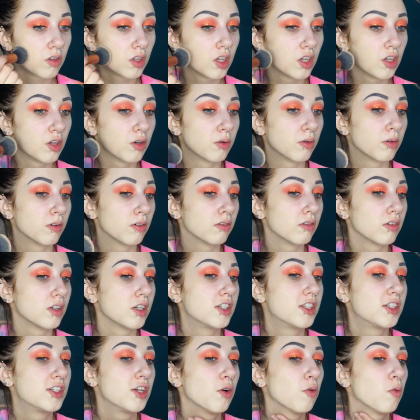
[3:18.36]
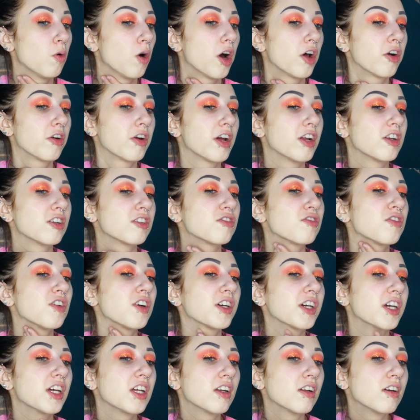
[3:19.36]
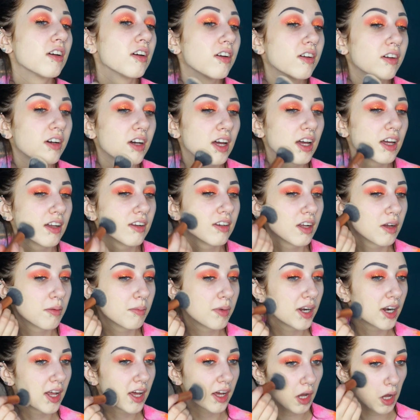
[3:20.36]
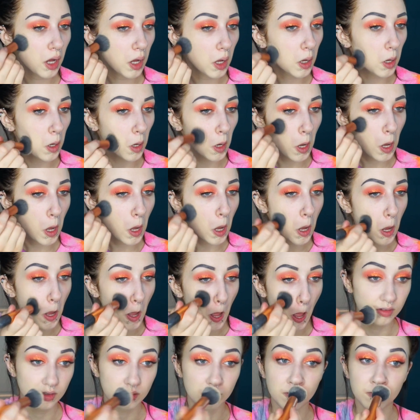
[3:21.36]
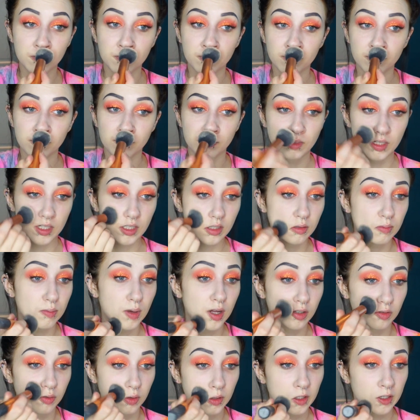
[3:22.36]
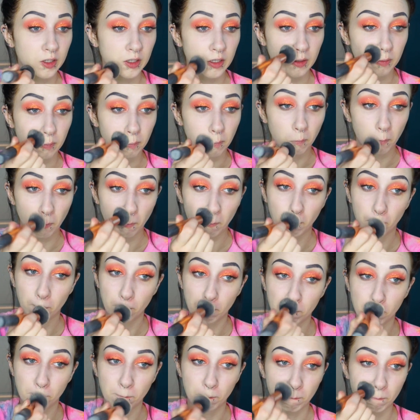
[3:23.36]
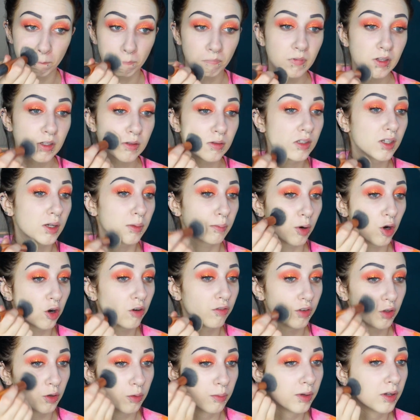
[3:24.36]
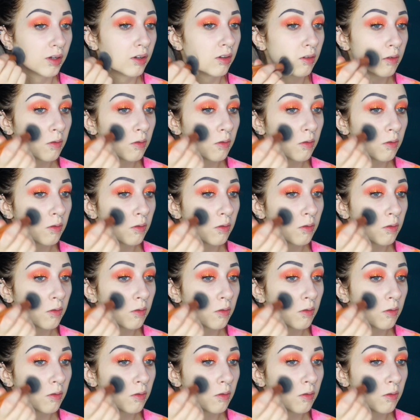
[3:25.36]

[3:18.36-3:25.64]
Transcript: Ew. It's so watery. I just flung it. Okay, down my neck. This smells really good. It smells like perfume.